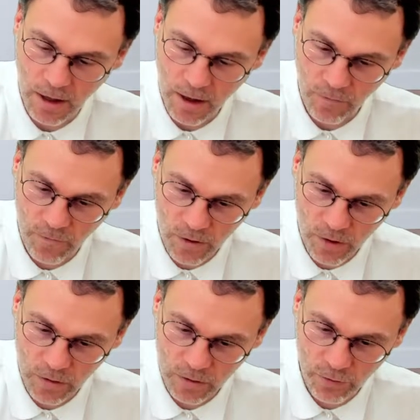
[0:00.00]
Figure
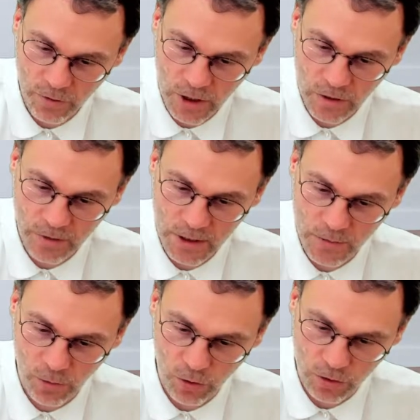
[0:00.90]
out for each of these
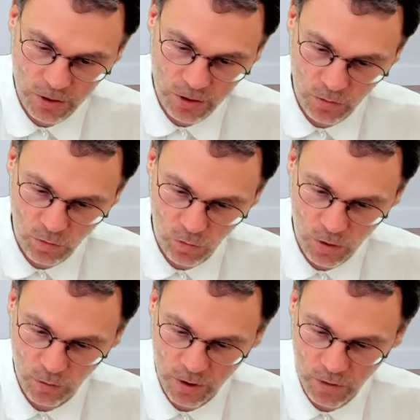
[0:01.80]
points
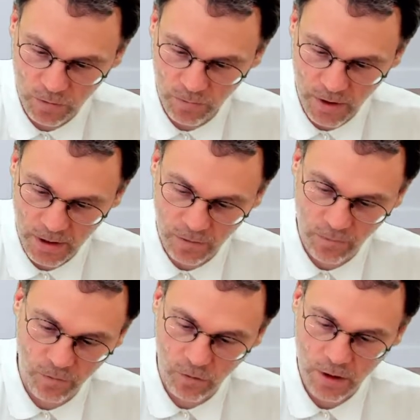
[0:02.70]
what we should fill in
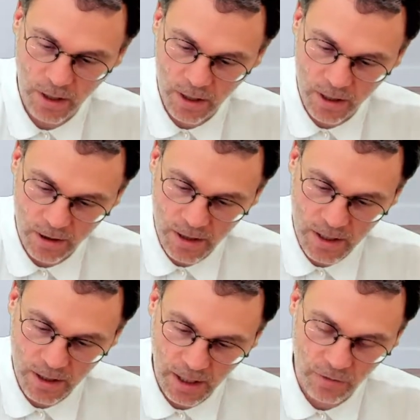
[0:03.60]
for
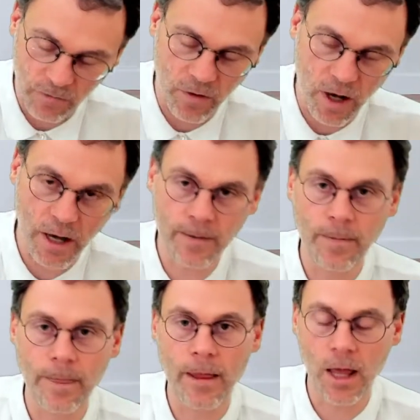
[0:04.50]
theta and phi.
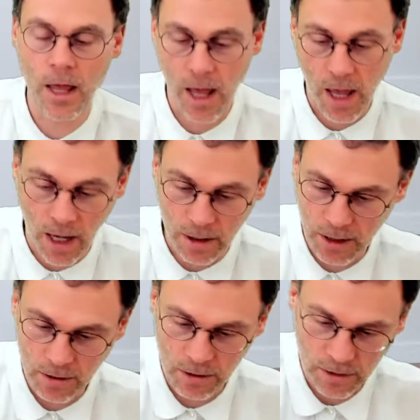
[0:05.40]
And
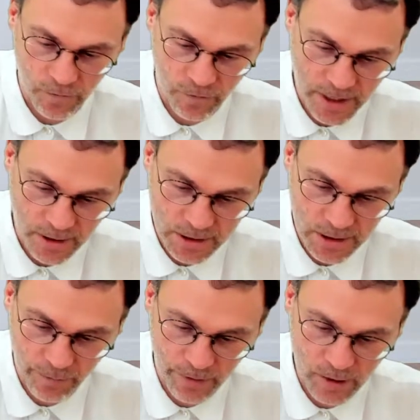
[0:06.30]
then the final
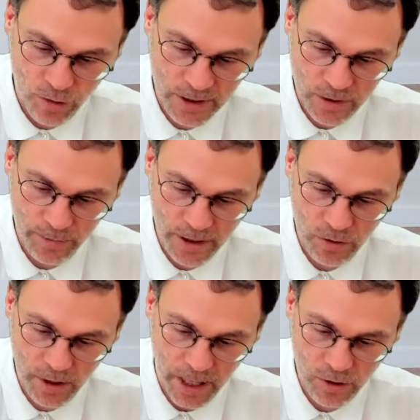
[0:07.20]
step in our recipe to
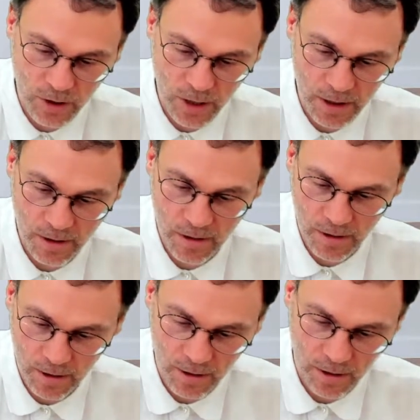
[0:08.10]
calculate
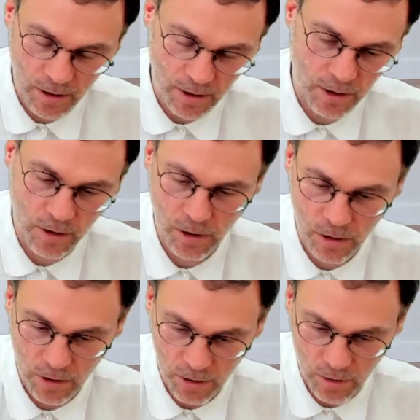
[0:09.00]

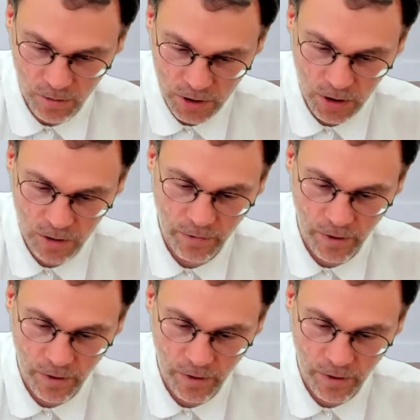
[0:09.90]
the result of our